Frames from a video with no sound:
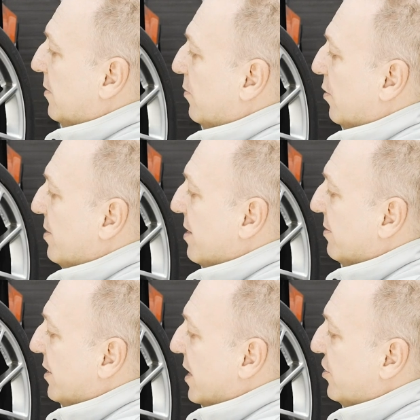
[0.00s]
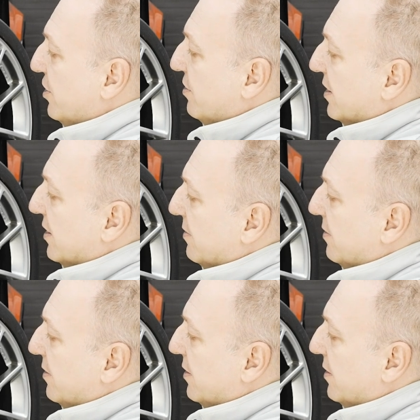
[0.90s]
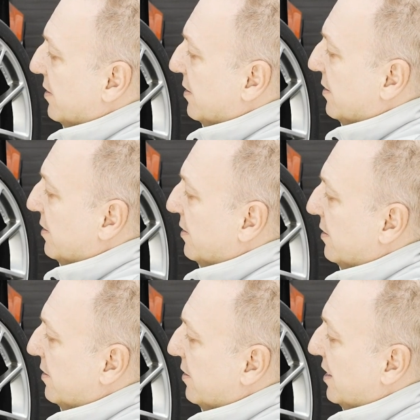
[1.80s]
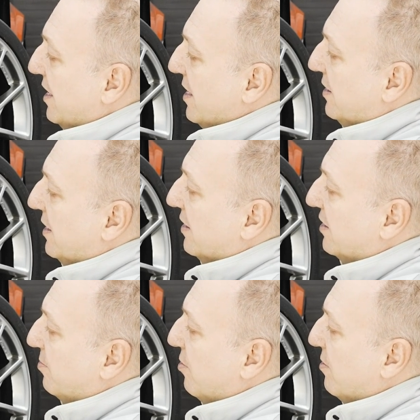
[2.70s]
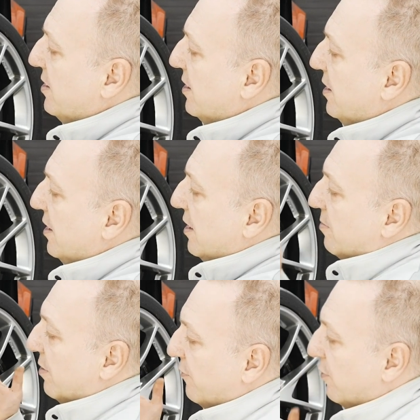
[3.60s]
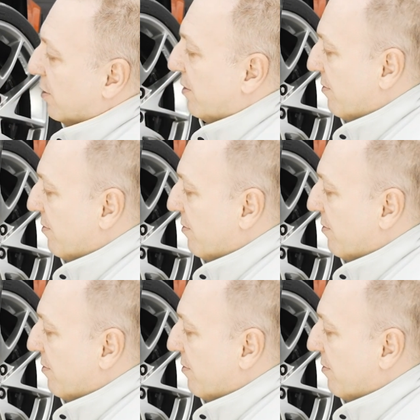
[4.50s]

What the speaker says: We'll be able to actually do a test at this point before we